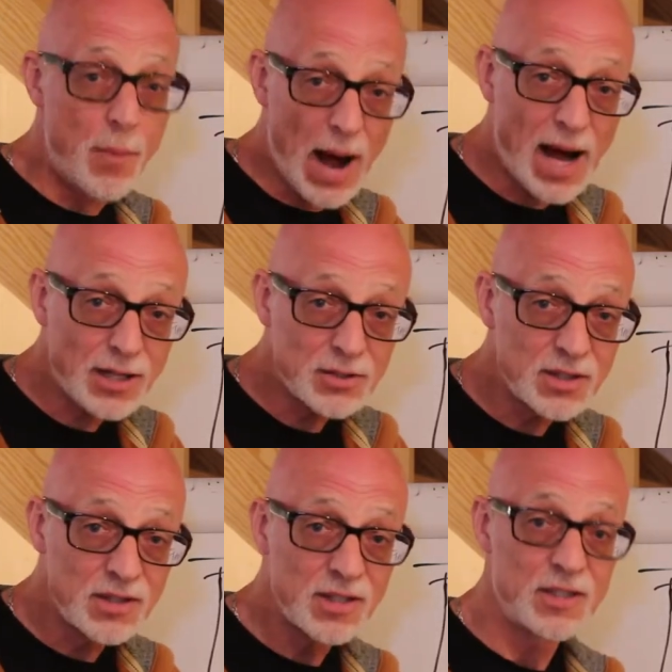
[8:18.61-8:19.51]

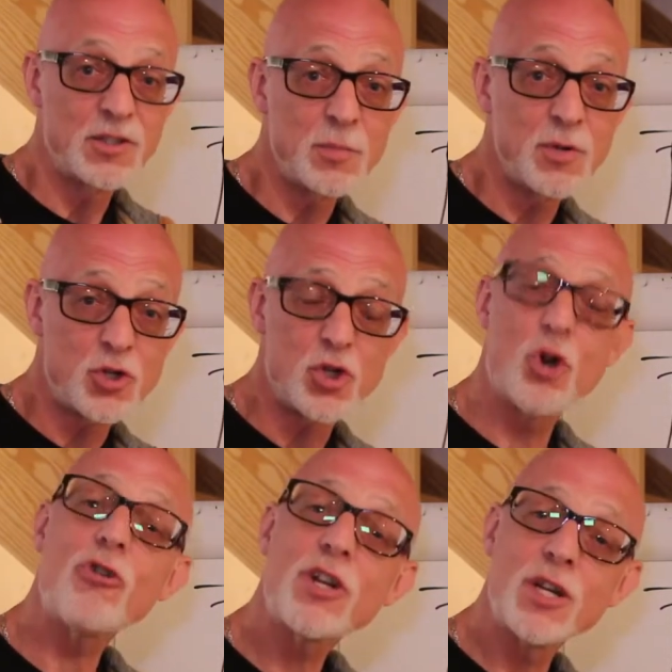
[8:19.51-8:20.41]
but the
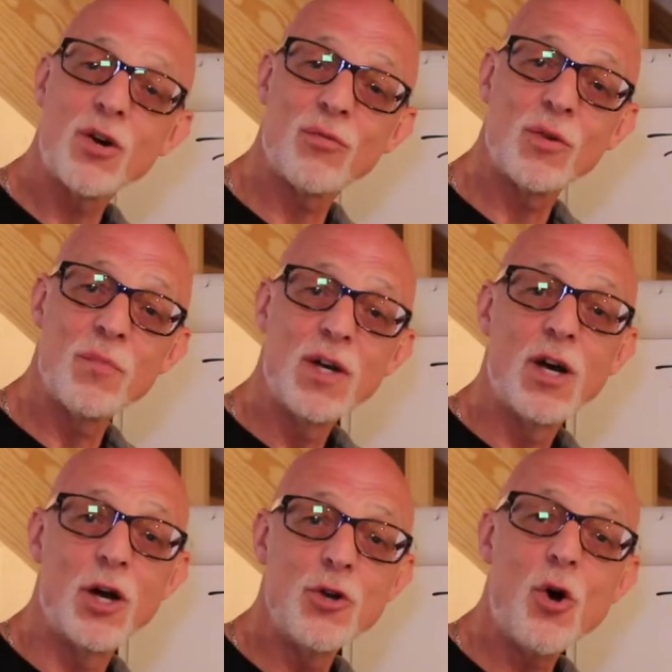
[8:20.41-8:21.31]
majority of them
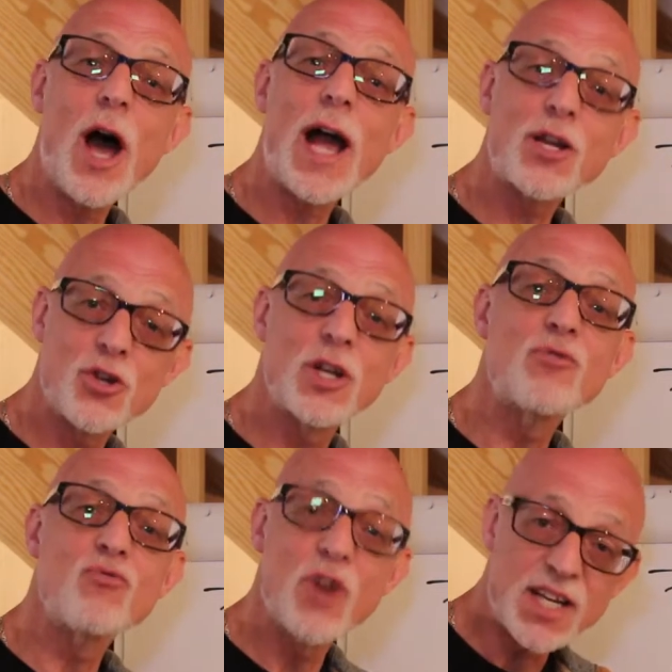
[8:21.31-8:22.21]
are not
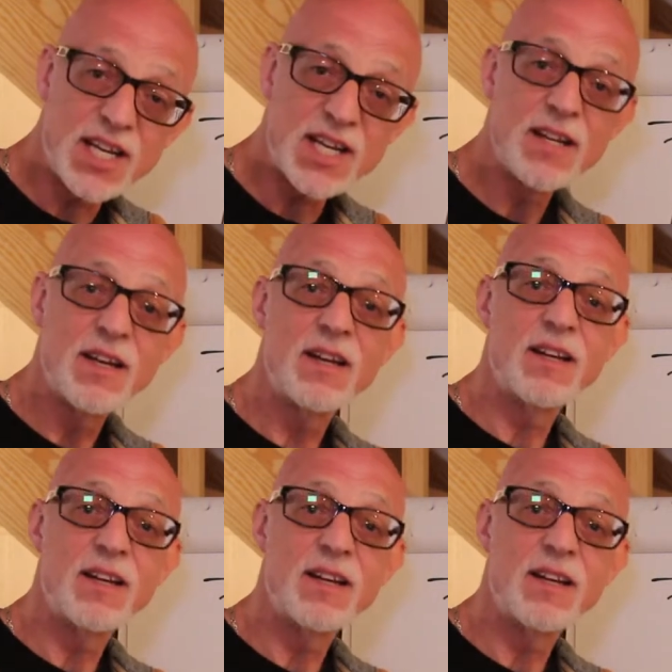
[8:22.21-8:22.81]
actually ready